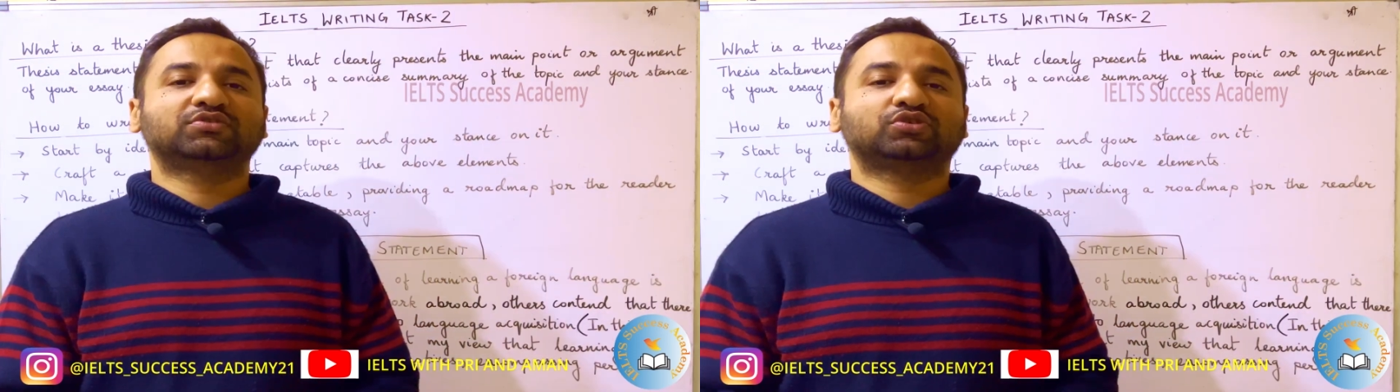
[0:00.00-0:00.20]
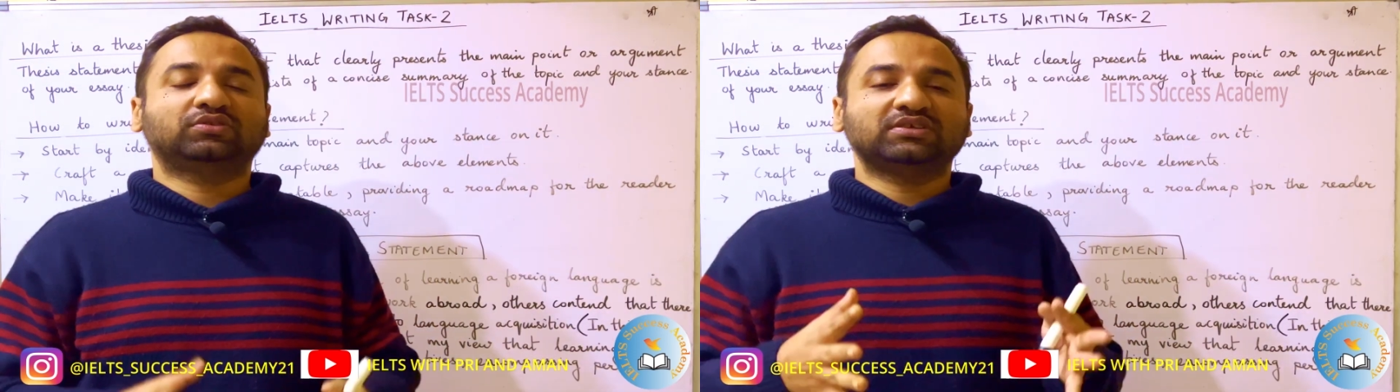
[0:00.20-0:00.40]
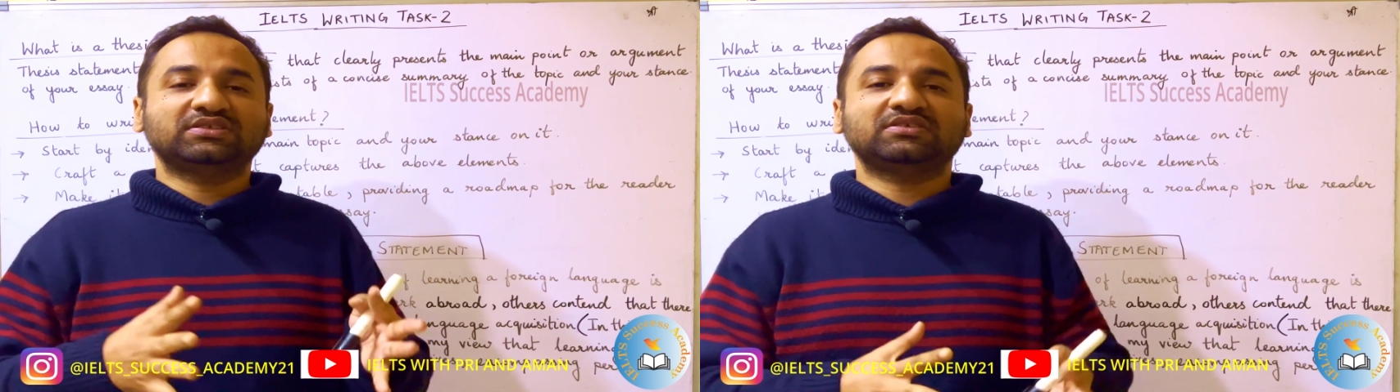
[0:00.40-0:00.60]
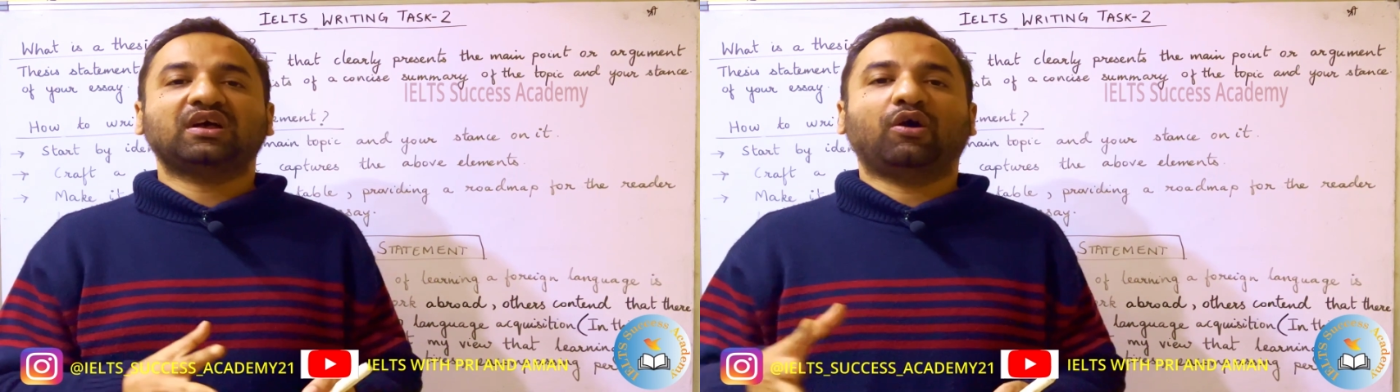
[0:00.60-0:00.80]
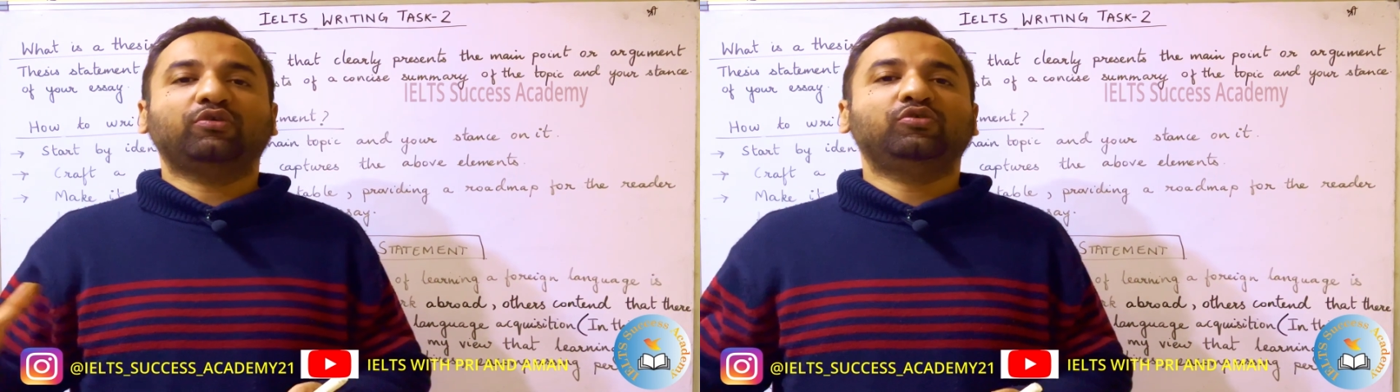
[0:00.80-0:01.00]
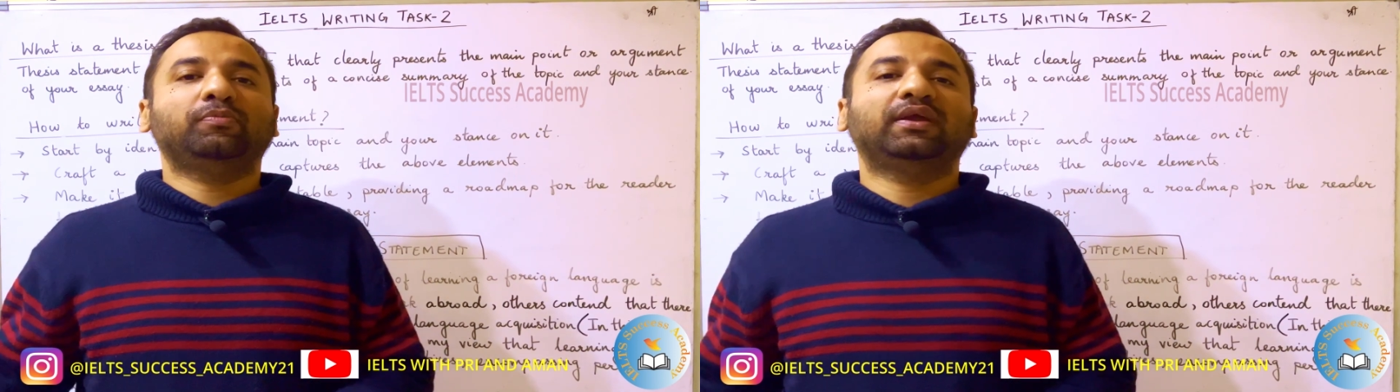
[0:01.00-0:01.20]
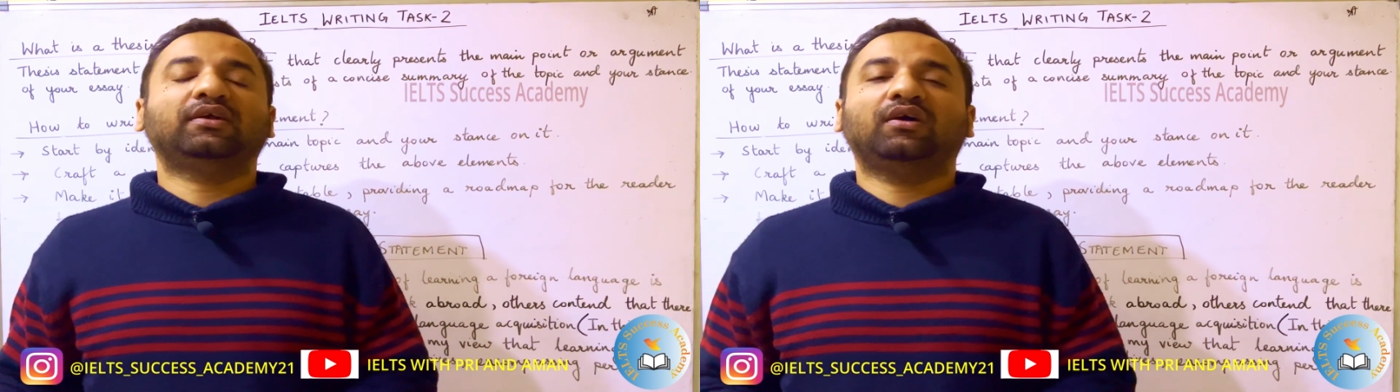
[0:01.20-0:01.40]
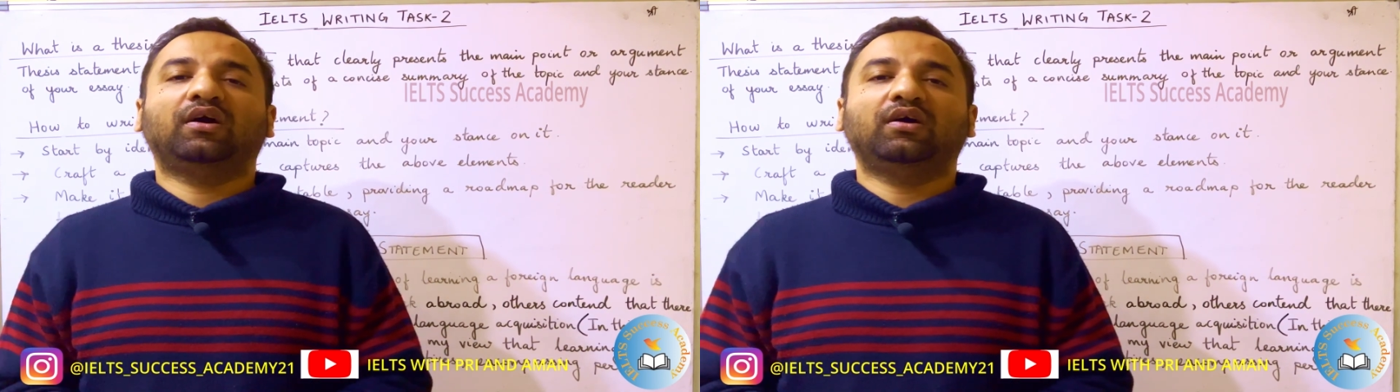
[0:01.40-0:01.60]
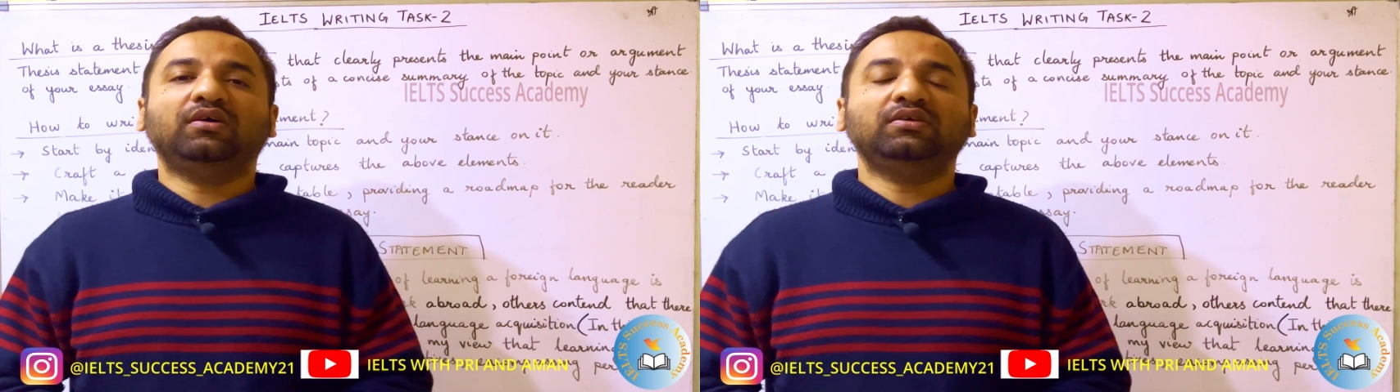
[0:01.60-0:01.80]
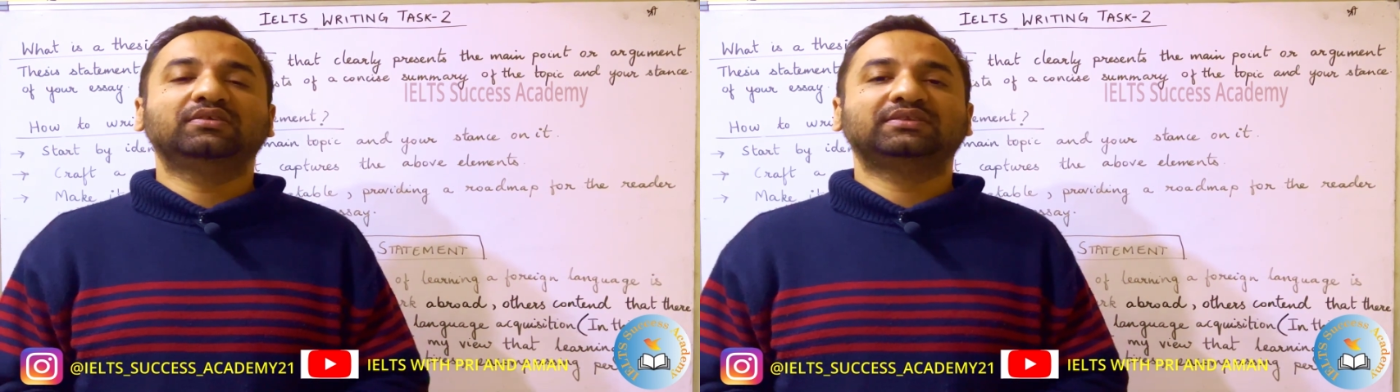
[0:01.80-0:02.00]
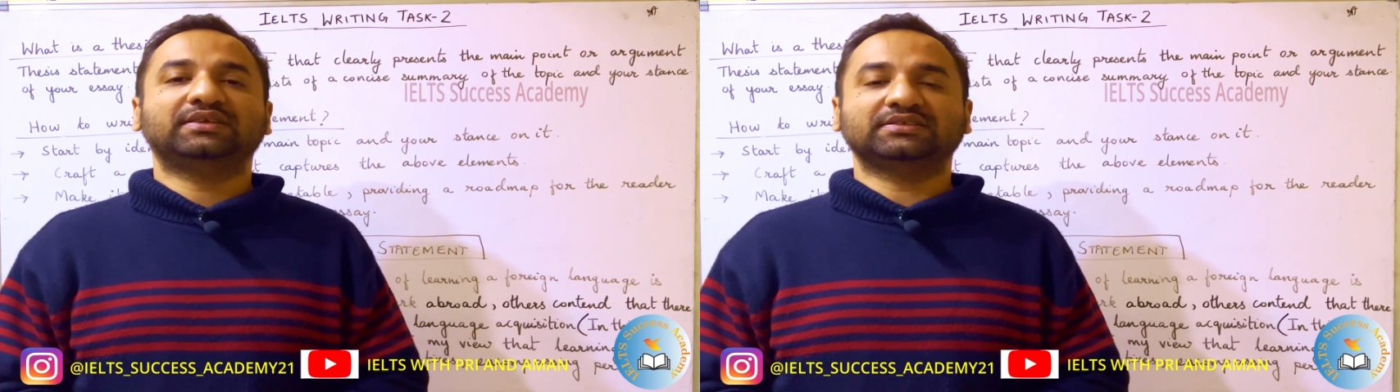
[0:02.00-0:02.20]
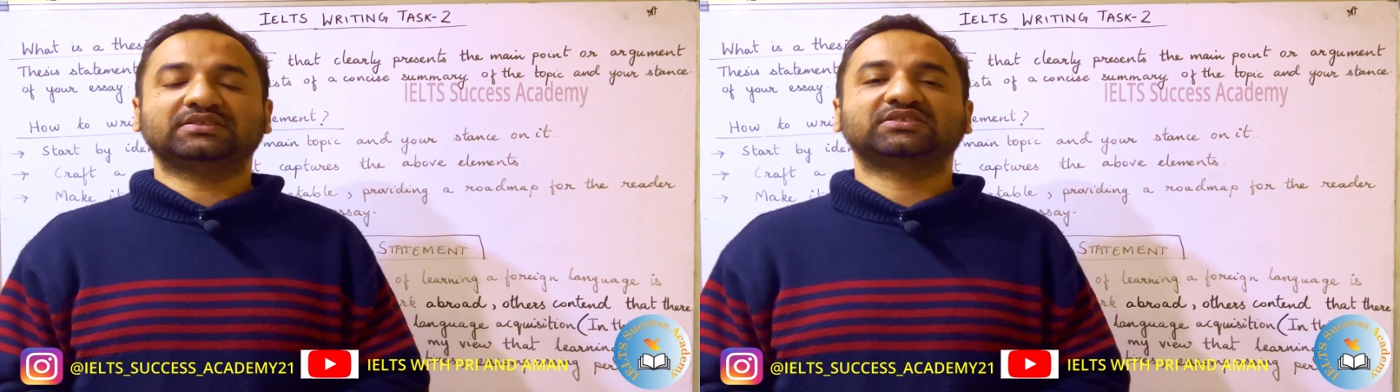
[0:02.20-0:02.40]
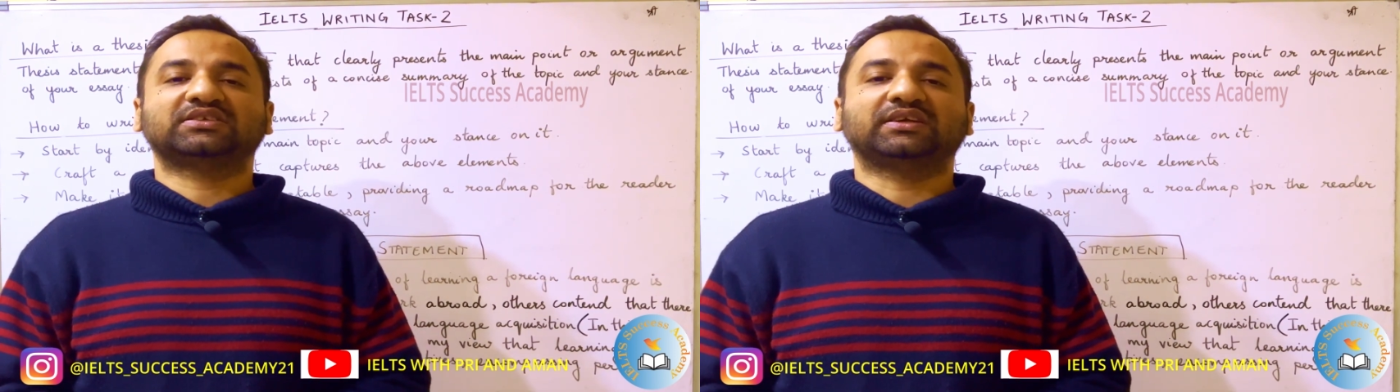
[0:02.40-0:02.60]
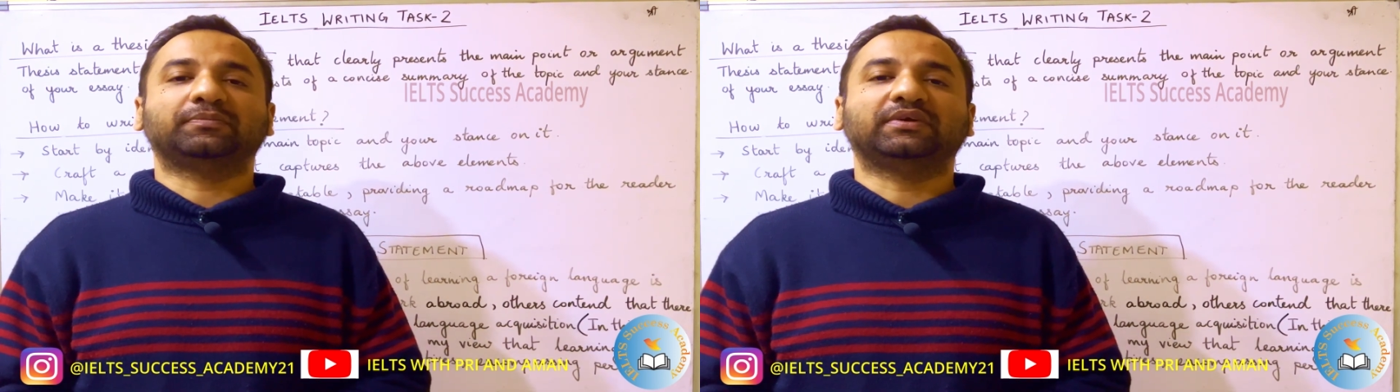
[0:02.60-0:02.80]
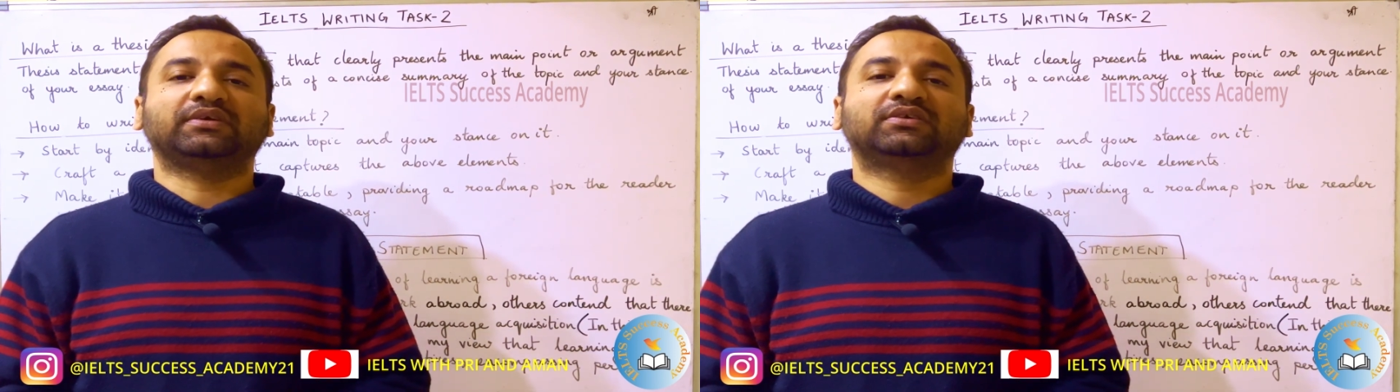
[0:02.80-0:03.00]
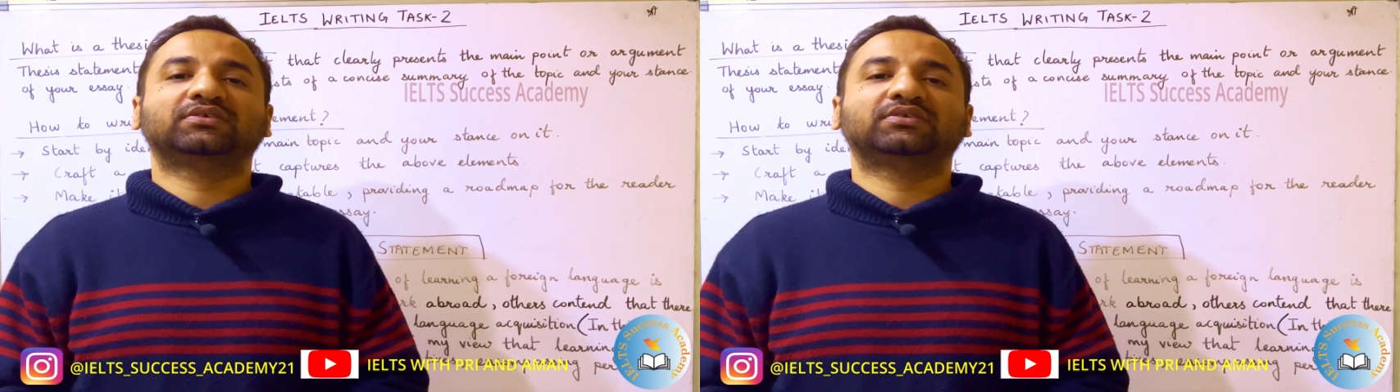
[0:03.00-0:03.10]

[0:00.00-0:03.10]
So this is how you make a thesis statement.